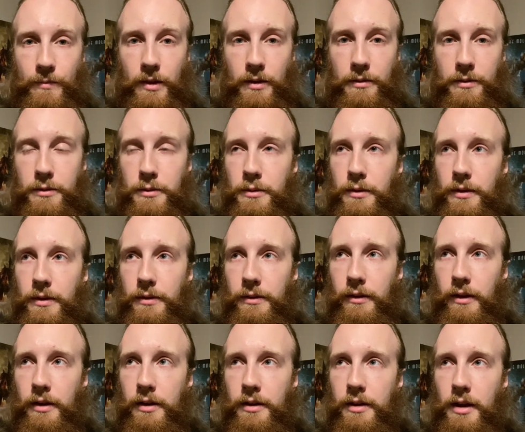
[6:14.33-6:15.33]
There is
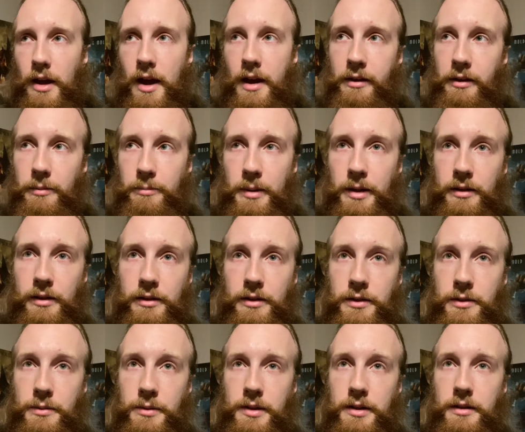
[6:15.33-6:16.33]
a aspect
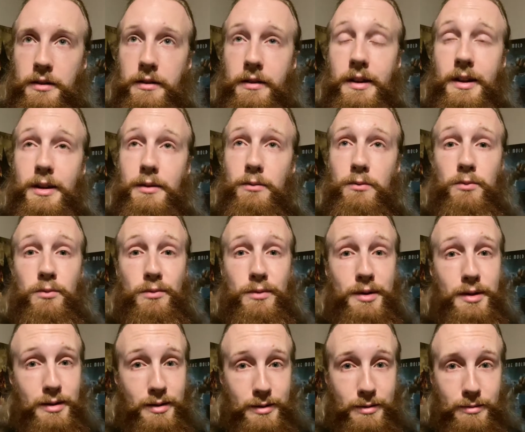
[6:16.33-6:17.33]
to it that I
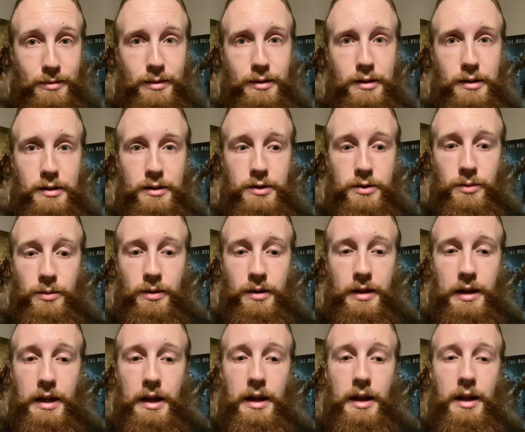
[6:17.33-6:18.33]
really, really enjoy,
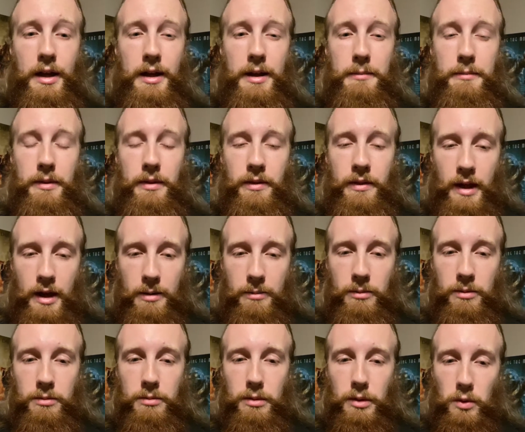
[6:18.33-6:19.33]
but that
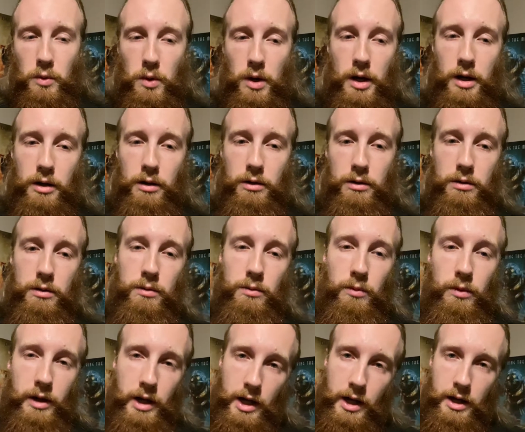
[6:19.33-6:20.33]
would require
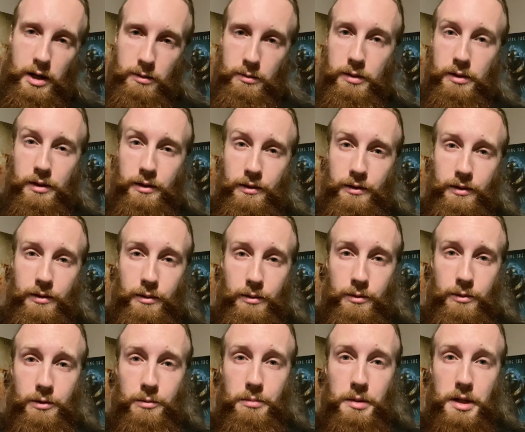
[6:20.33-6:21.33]
what I would consider
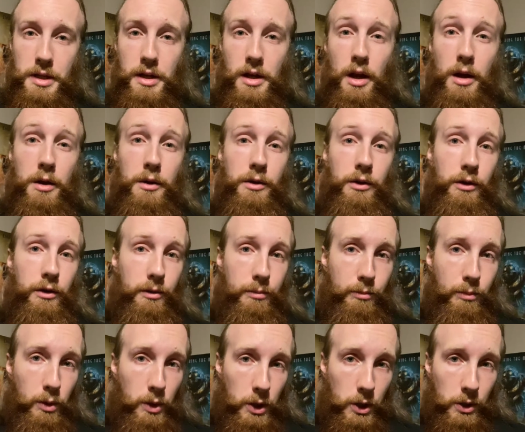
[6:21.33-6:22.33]
to be a
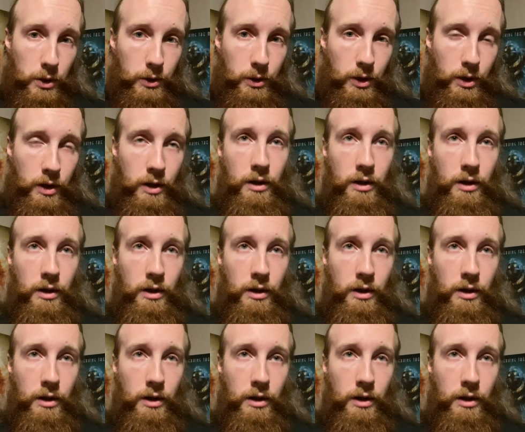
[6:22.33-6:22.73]
spoiler.